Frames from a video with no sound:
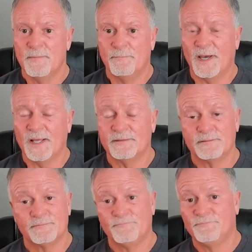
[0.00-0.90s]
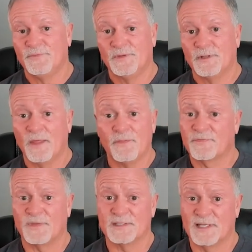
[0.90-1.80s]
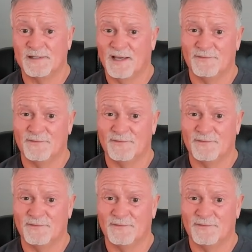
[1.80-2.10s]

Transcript: but other things and